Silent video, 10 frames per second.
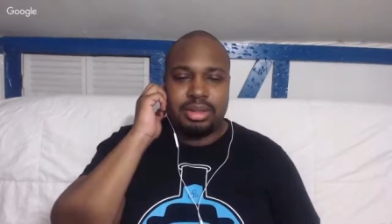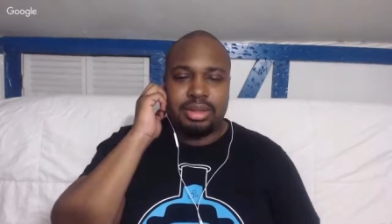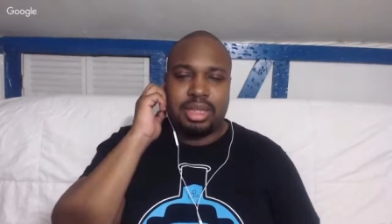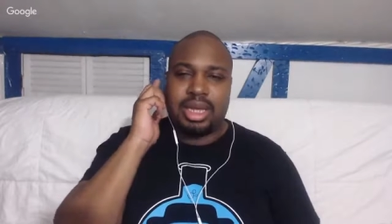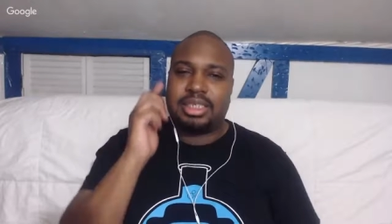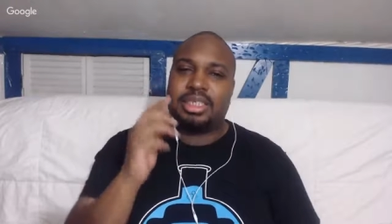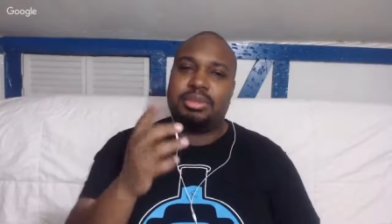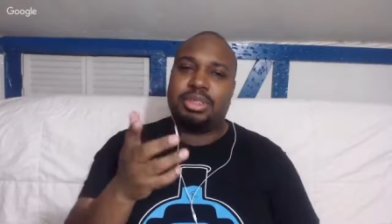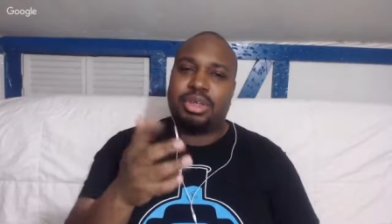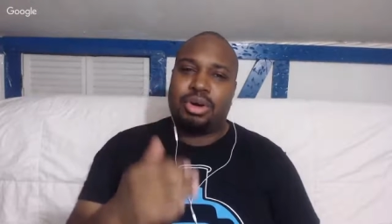that
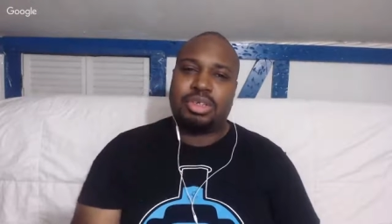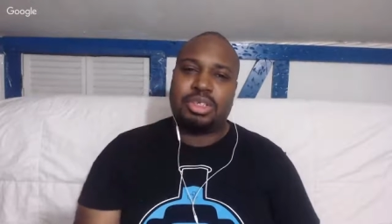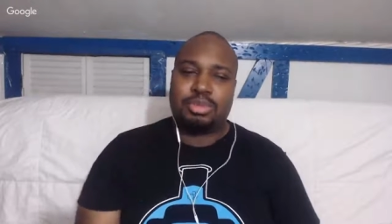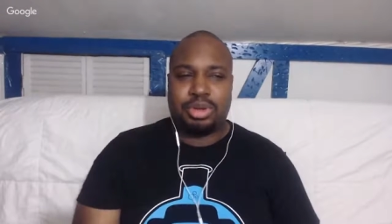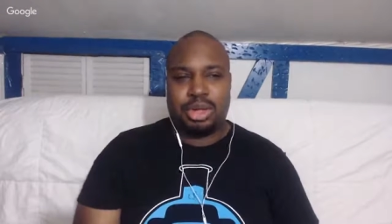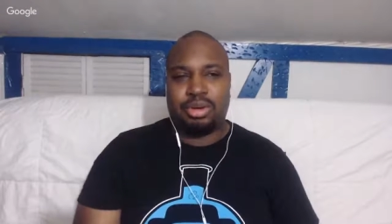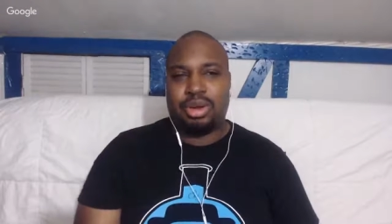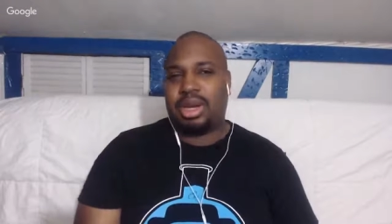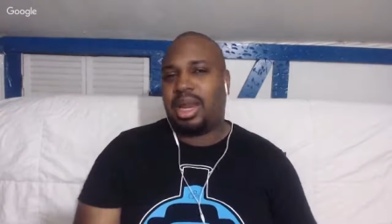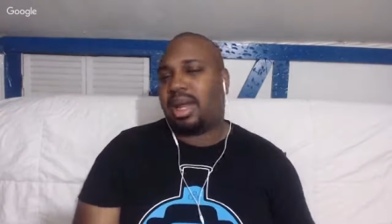she was also putting
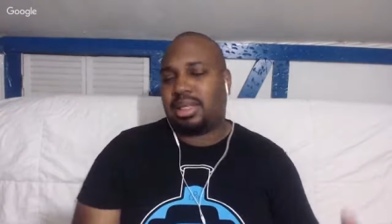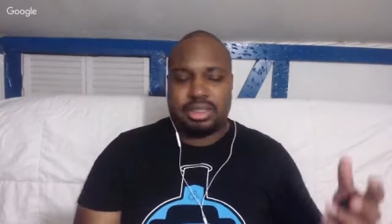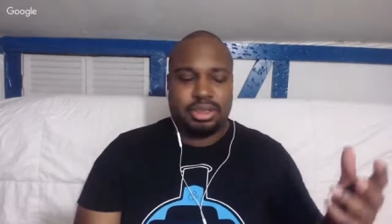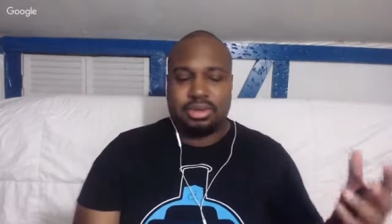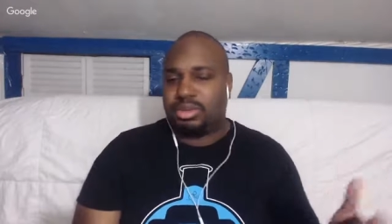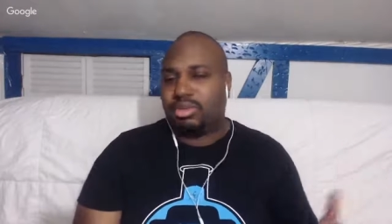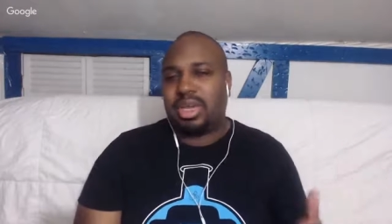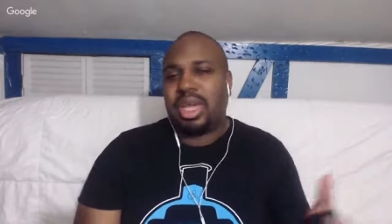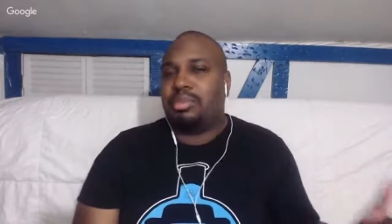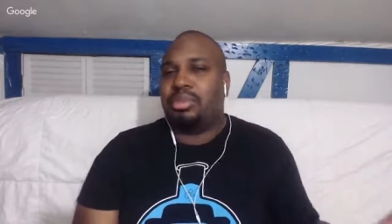on an act. He told her, you
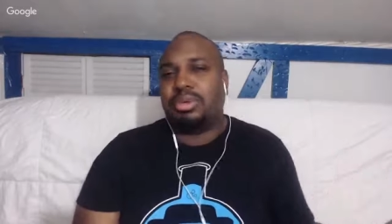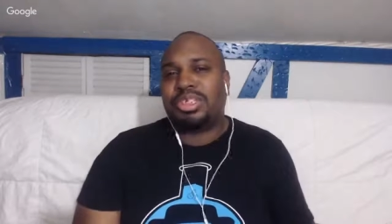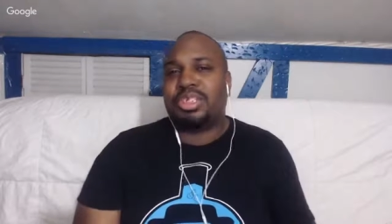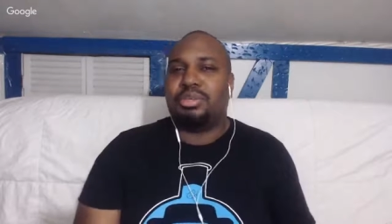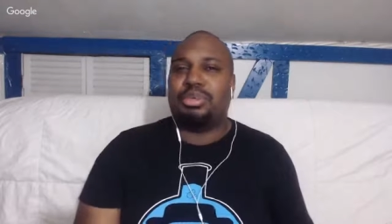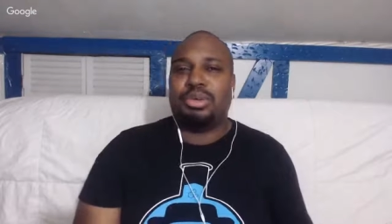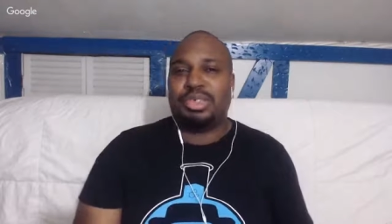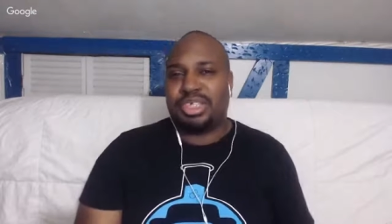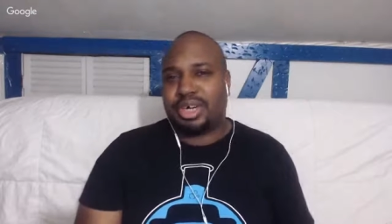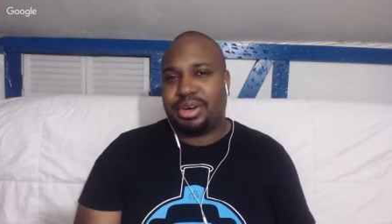can't bullshit a
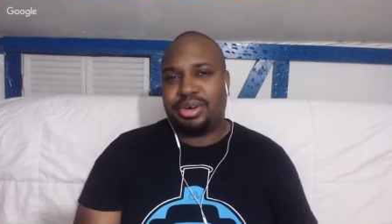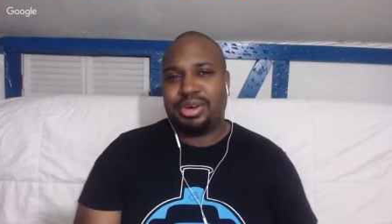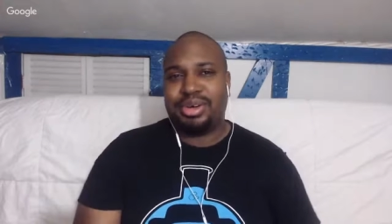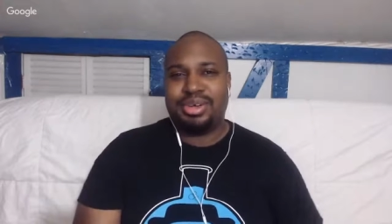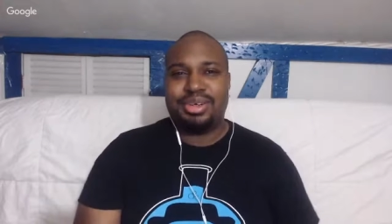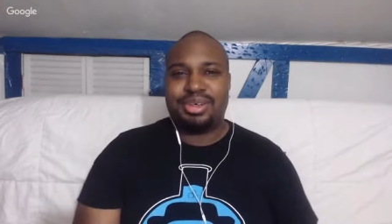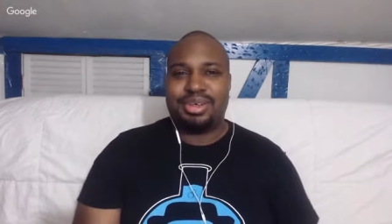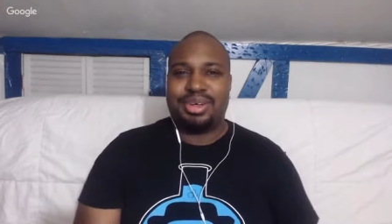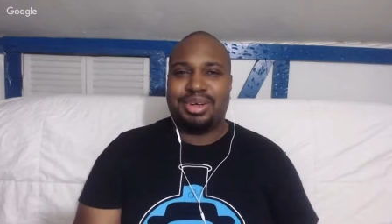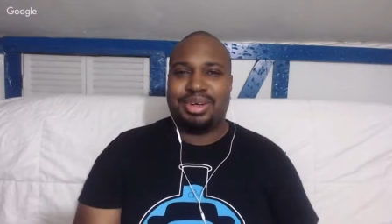bullshitter,
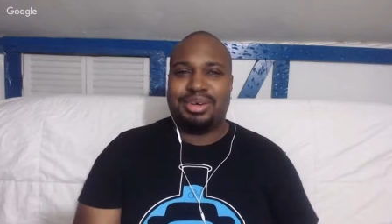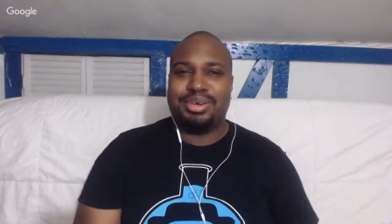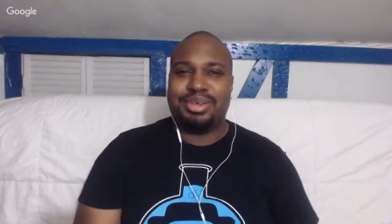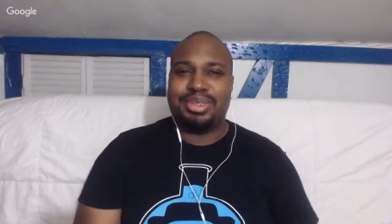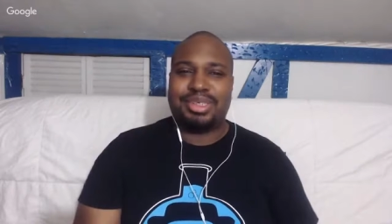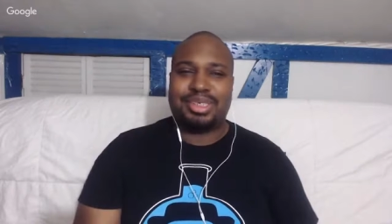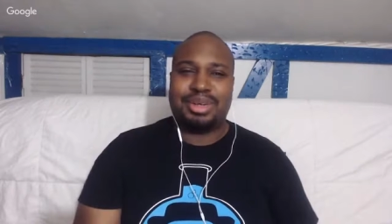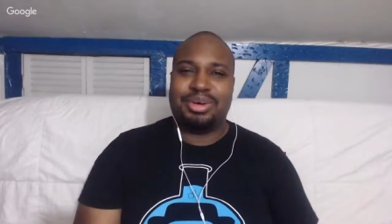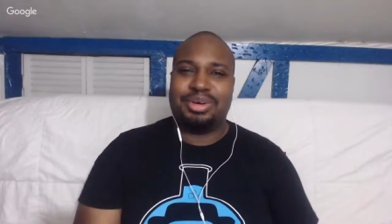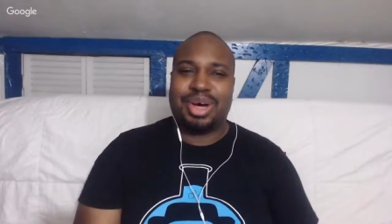you know.
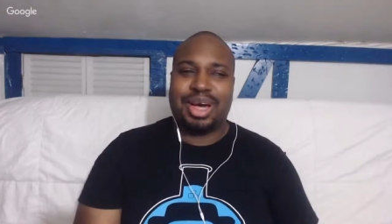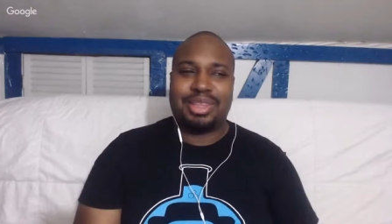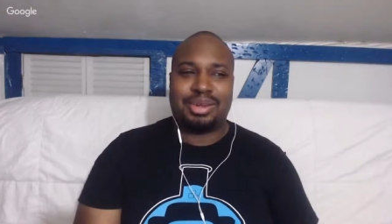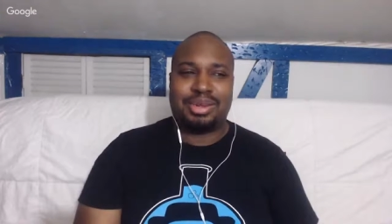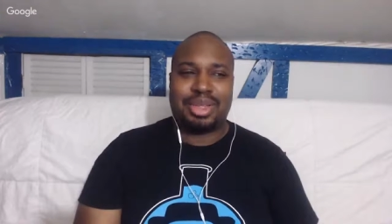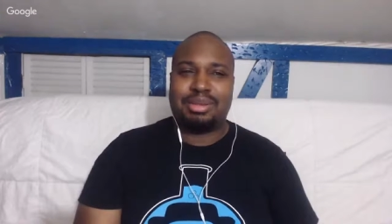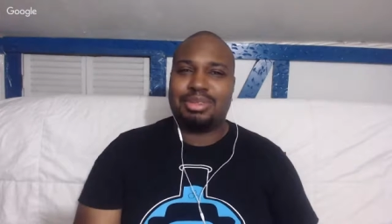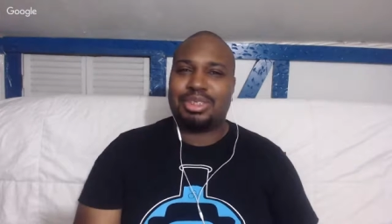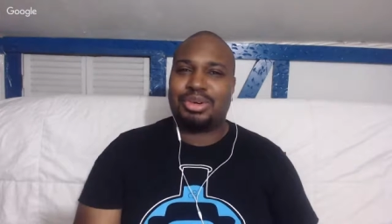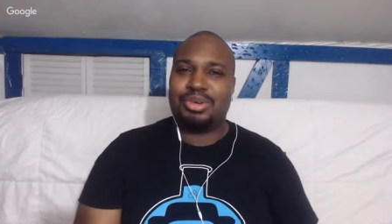So I thought that
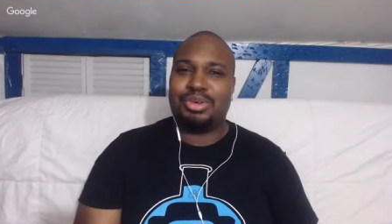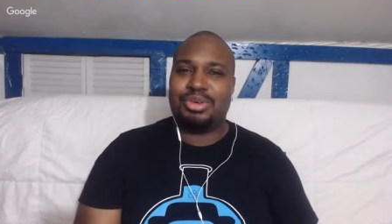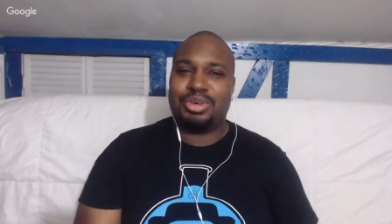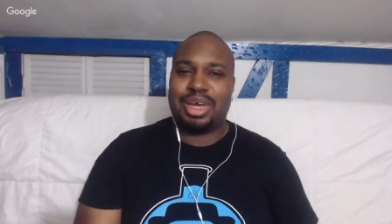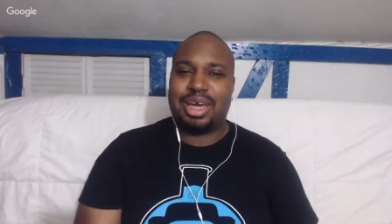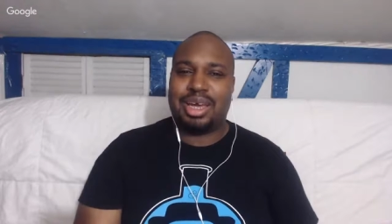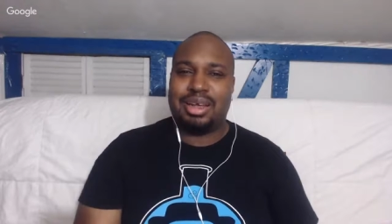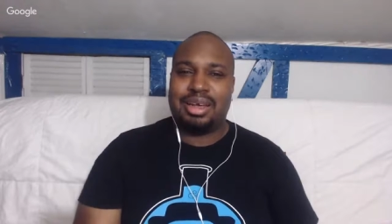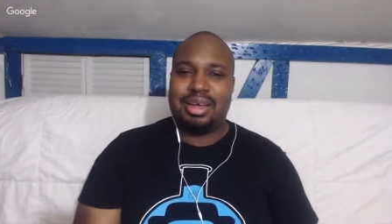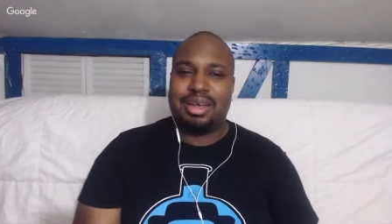was cool
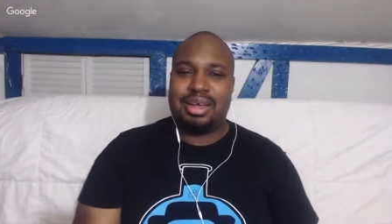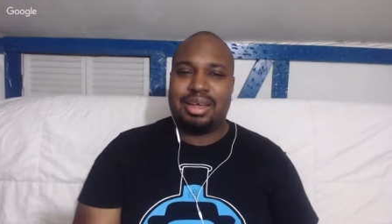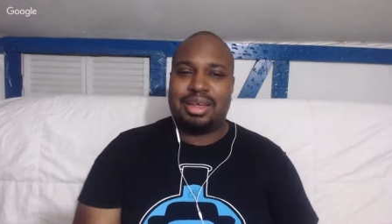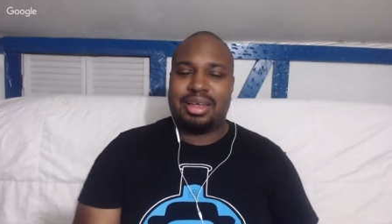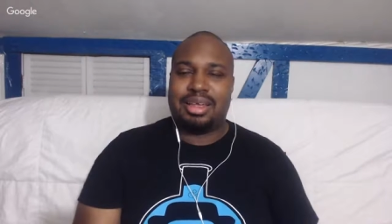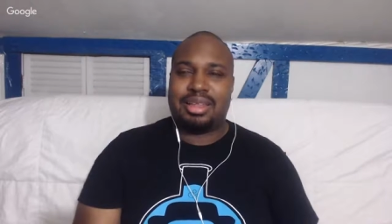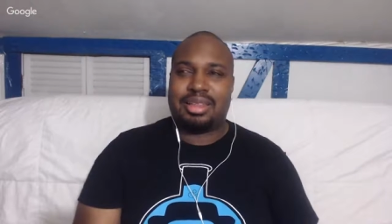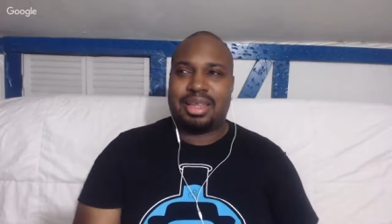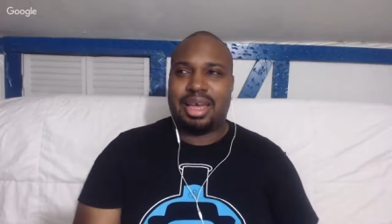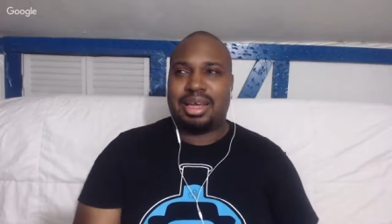that
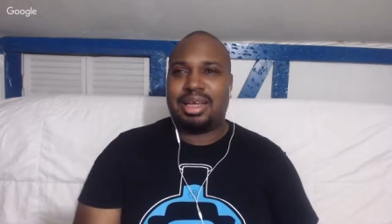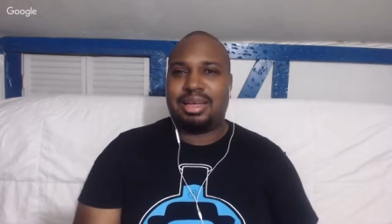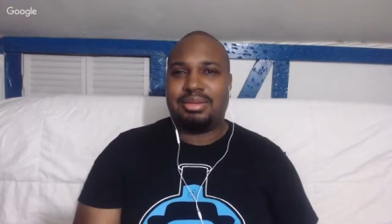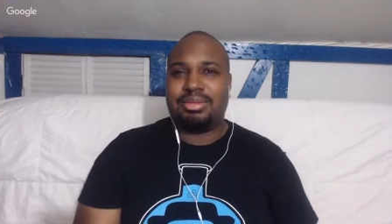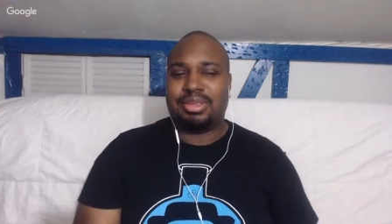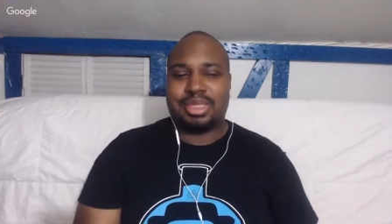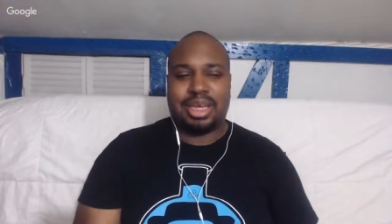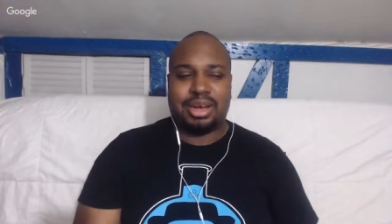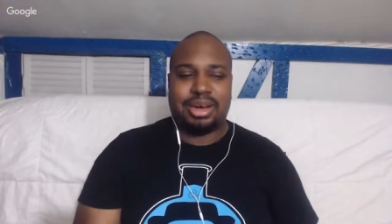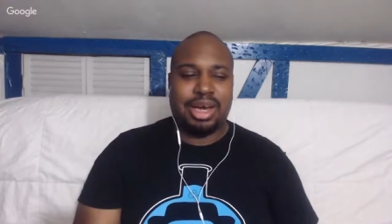that he was
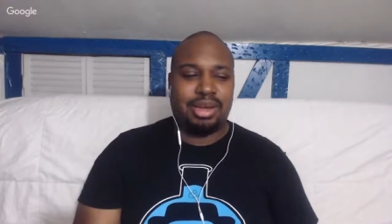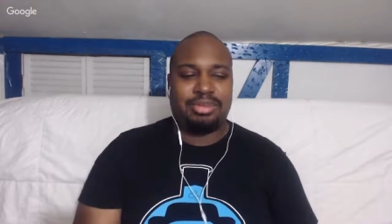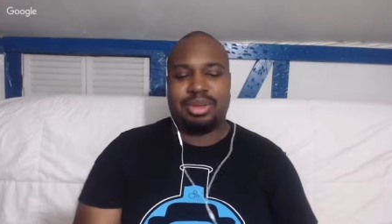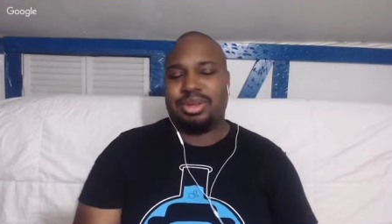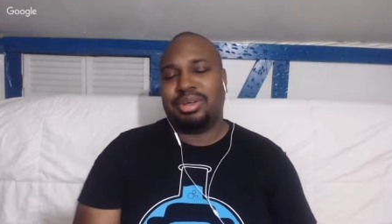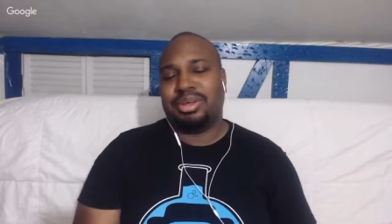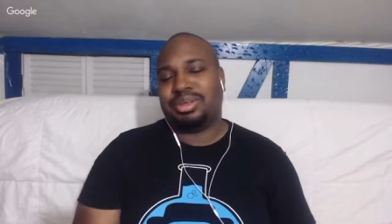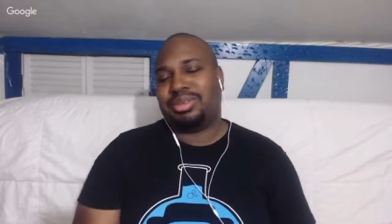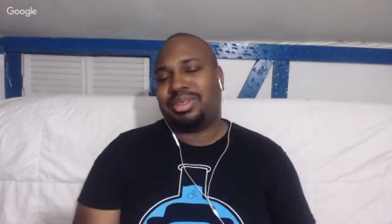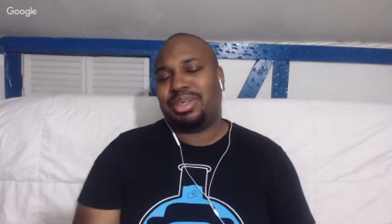like, all right, well,
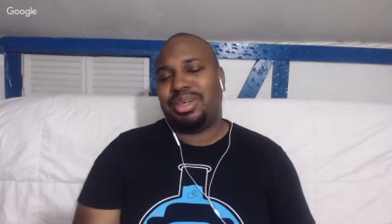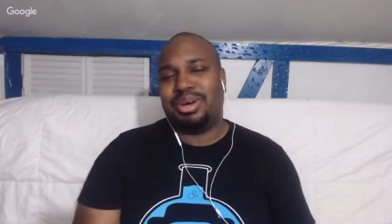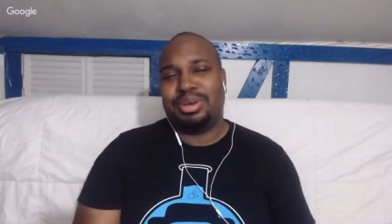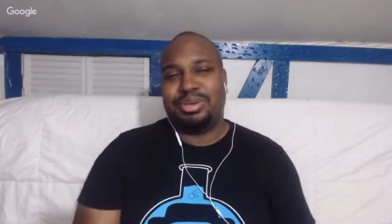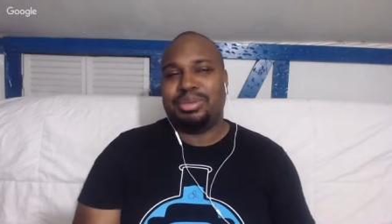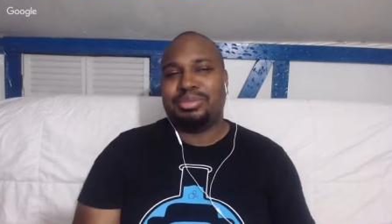look, you know,